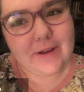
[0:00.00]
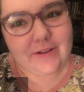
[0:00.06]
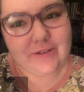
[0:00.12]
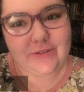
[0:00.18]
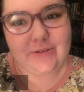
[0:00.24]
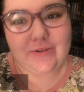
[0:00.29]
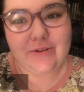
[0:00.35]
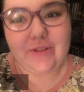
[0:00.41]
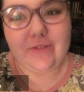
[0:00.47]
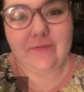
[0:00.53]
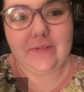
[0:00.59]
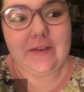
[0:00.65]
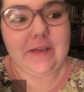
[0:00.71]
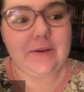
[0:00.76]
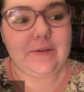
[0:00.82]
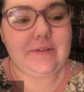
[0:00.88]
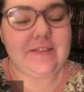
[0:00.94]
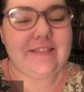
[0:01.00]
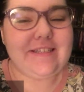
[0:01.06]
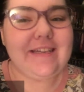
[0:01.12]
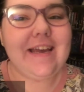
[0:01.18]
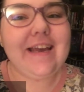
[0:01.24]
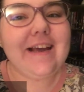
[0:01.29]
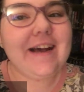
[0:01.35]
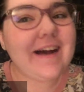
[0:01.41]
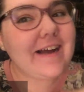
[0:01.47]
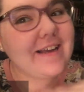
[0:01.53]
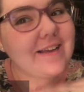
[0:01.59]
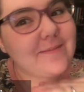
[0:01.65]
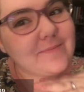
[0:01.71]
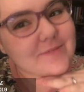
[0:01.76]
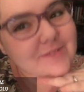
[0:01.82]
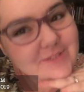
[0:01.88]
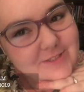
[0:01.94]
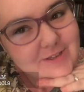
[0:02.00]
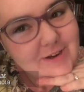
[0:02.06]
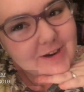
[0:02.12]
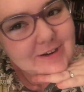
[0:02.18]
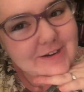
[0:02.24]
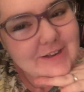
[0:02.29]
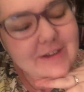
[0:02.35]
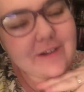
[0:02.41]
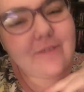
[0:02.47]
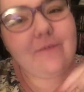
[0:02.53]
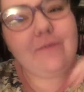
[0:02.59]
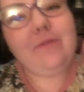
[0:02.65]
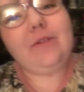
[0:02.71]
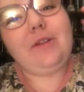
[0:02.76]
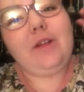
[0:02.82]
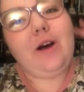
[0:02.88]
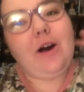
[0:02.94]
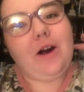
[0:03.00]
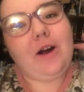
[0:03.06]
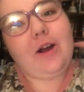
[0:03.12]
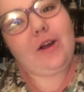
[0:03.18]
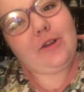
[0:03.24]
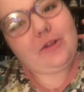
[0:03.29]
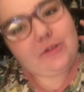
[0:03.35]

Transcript: back to another video. Today I am starting vlog,